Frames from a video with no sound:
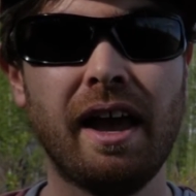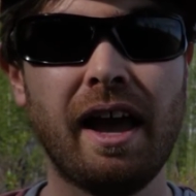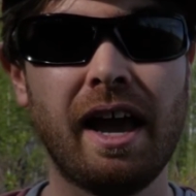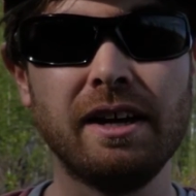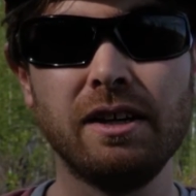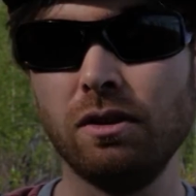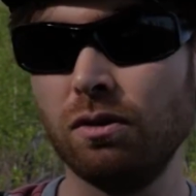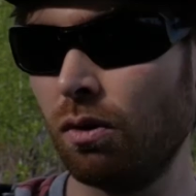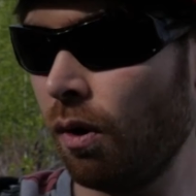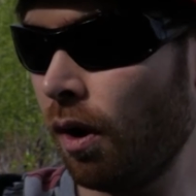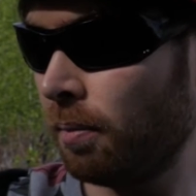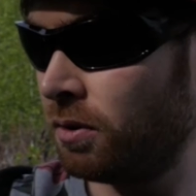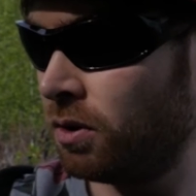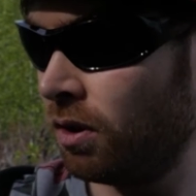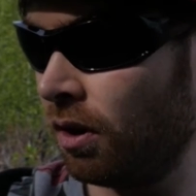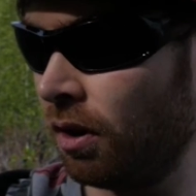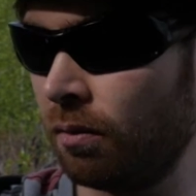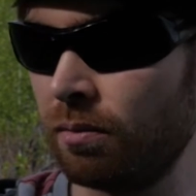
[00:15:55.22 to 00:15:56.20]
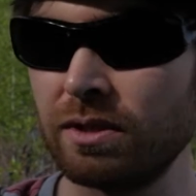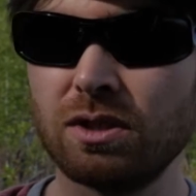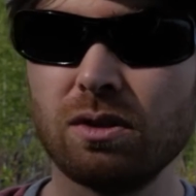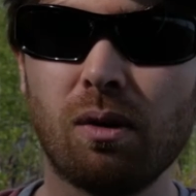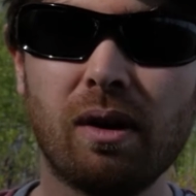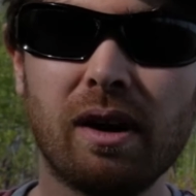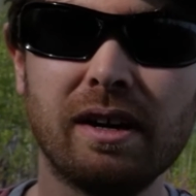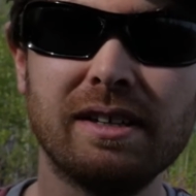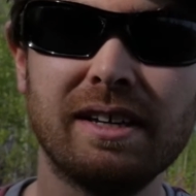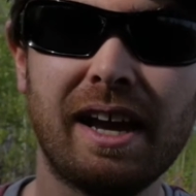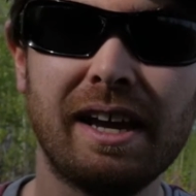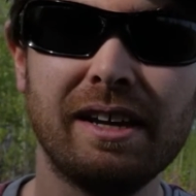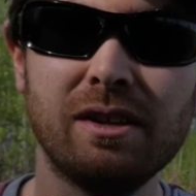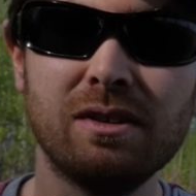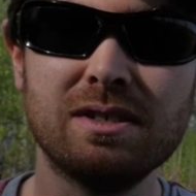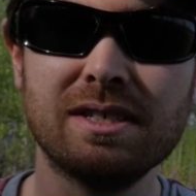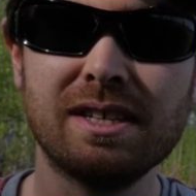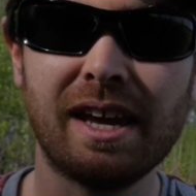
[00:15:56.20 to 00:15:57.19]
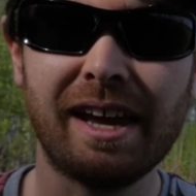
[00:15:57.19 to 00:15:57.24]
and you go up to a resort and
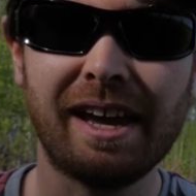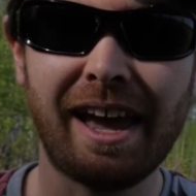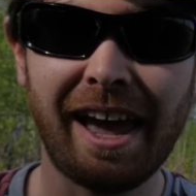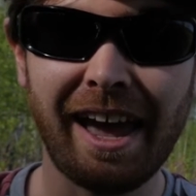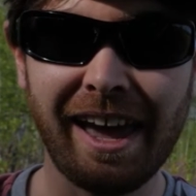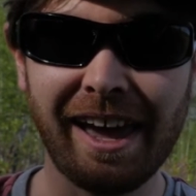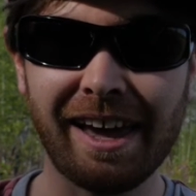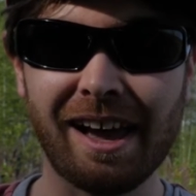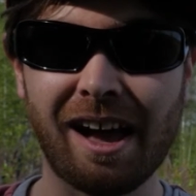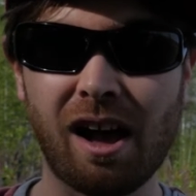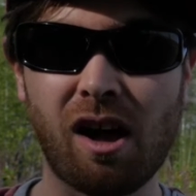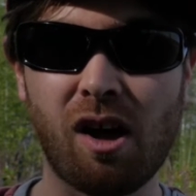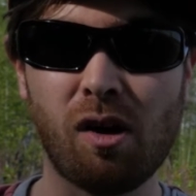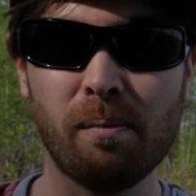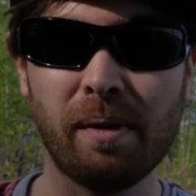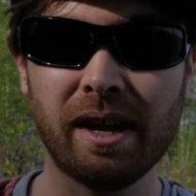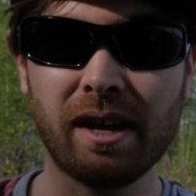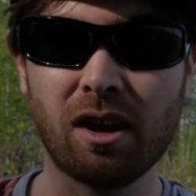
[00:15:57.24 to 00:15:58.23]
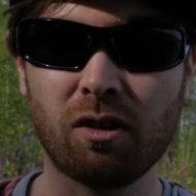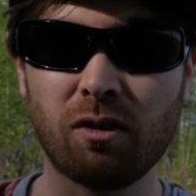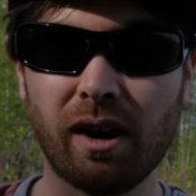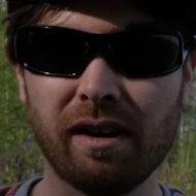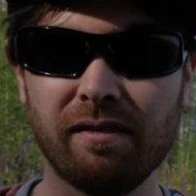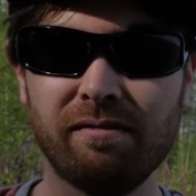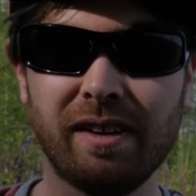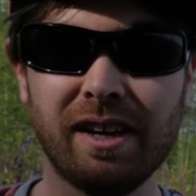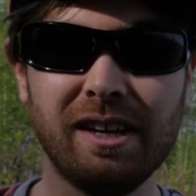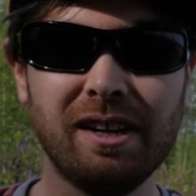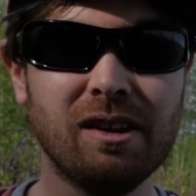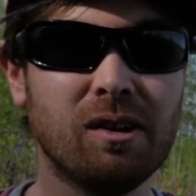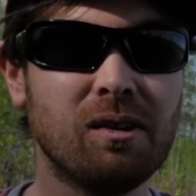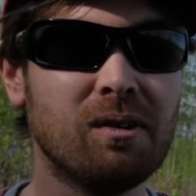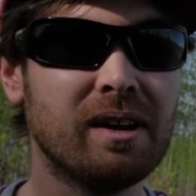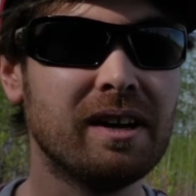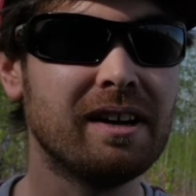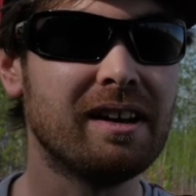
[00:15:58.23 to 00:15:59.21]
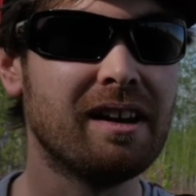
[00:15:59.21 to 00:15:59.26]
you say, hey, I'll make a great
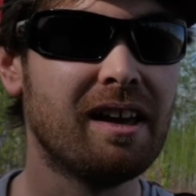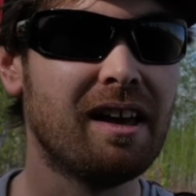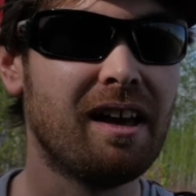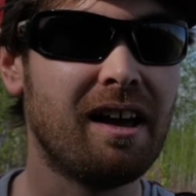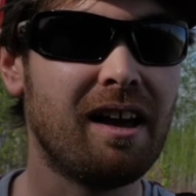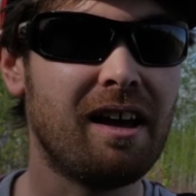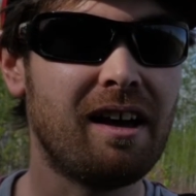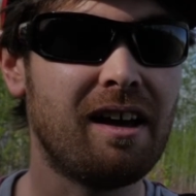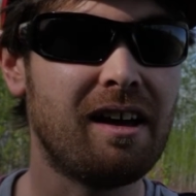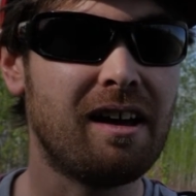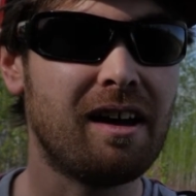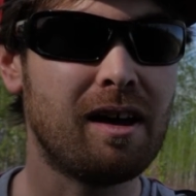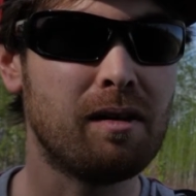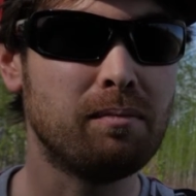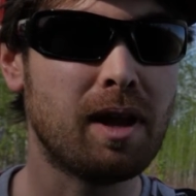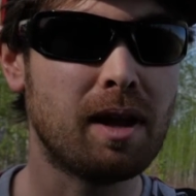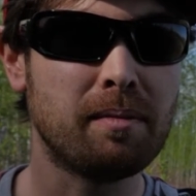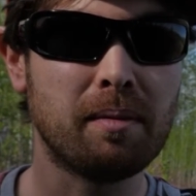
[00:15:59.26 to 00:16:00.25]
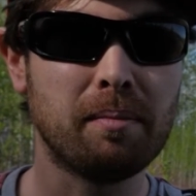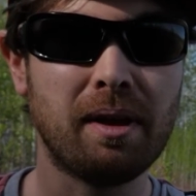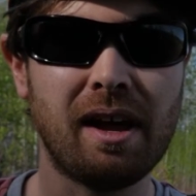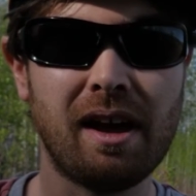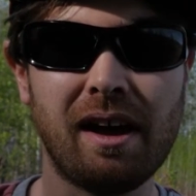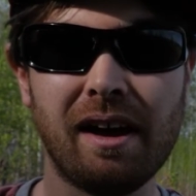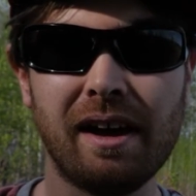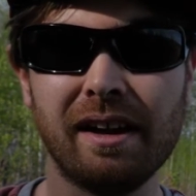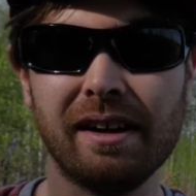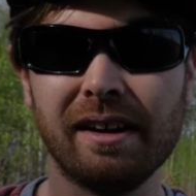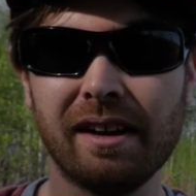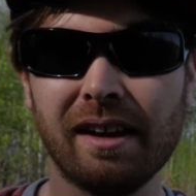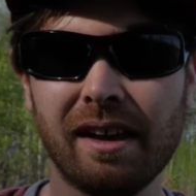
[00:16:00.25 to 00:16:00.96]
video, and blah blah blah, and